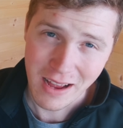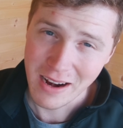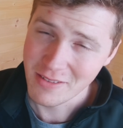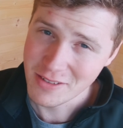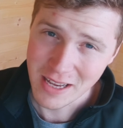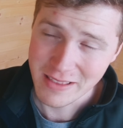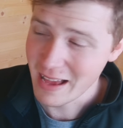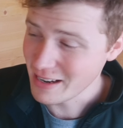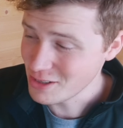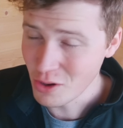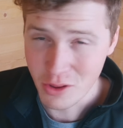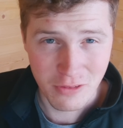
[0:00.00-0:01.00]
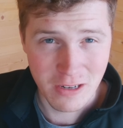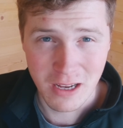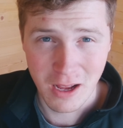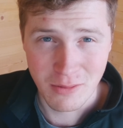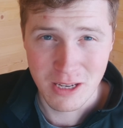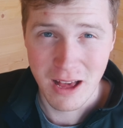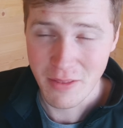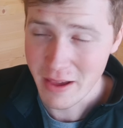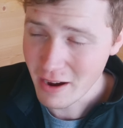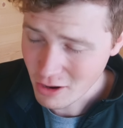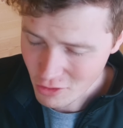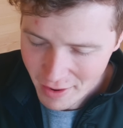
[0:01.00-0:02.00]
And I've said that two or three times now.
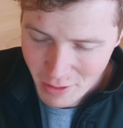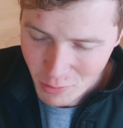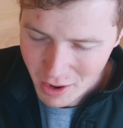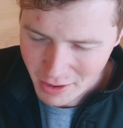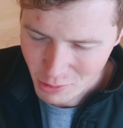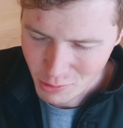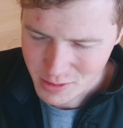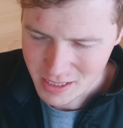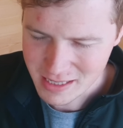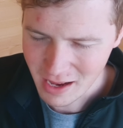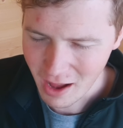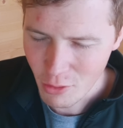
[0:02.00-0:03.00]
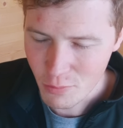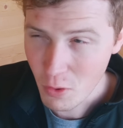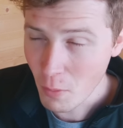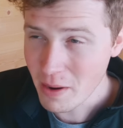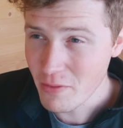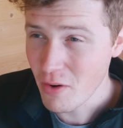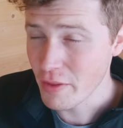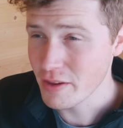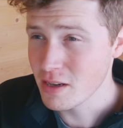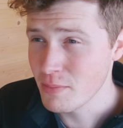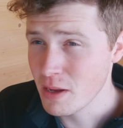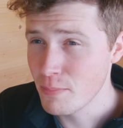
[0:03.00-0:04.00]
They are great workhorses. I would probably rather
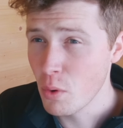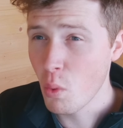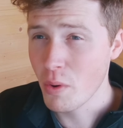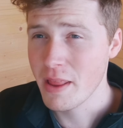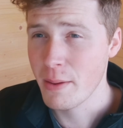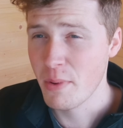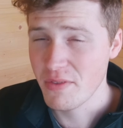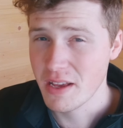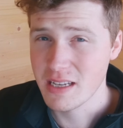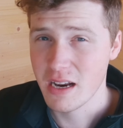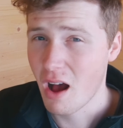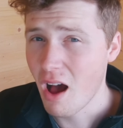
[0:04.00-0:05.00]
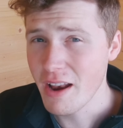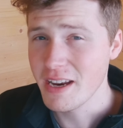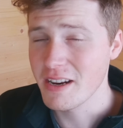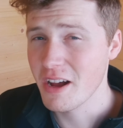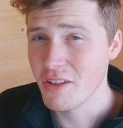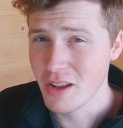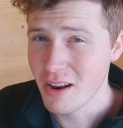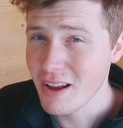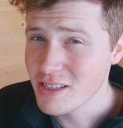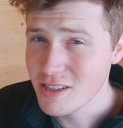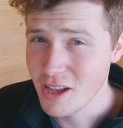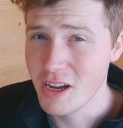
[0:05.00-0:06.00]
somebody bought one of them if they said, I need a gun that
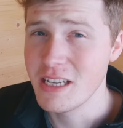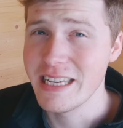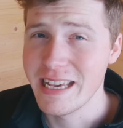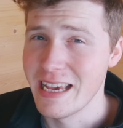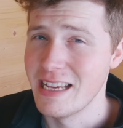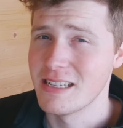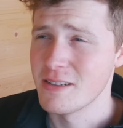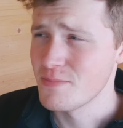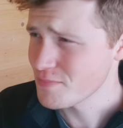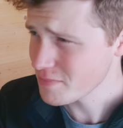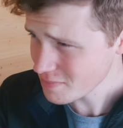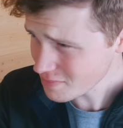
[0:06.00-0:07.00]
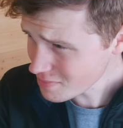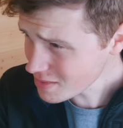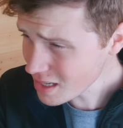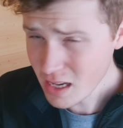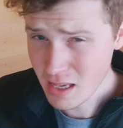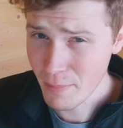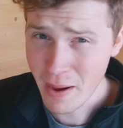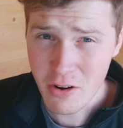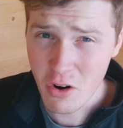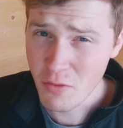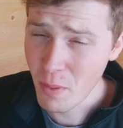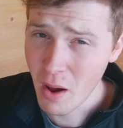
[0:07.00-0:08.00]
lasts 30 years. You're
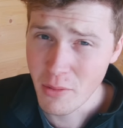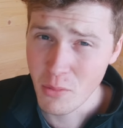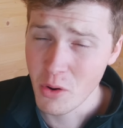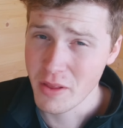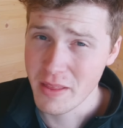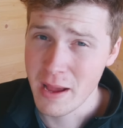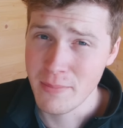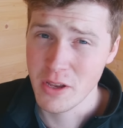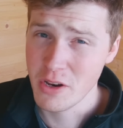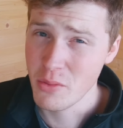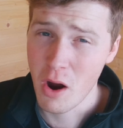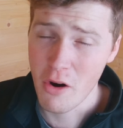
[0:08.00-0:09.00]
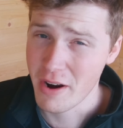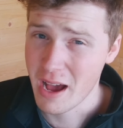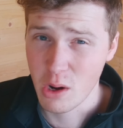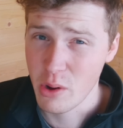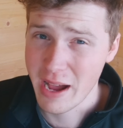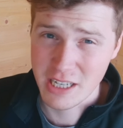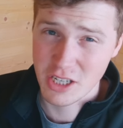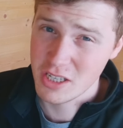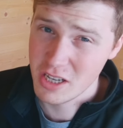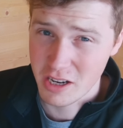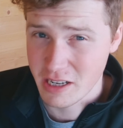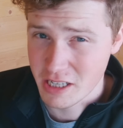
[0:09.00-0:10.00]
better off buying one of them than you are an Alu Action
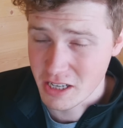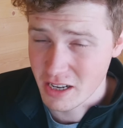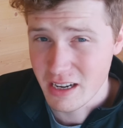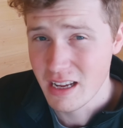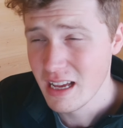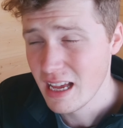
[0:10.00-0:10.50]
Turkish gun.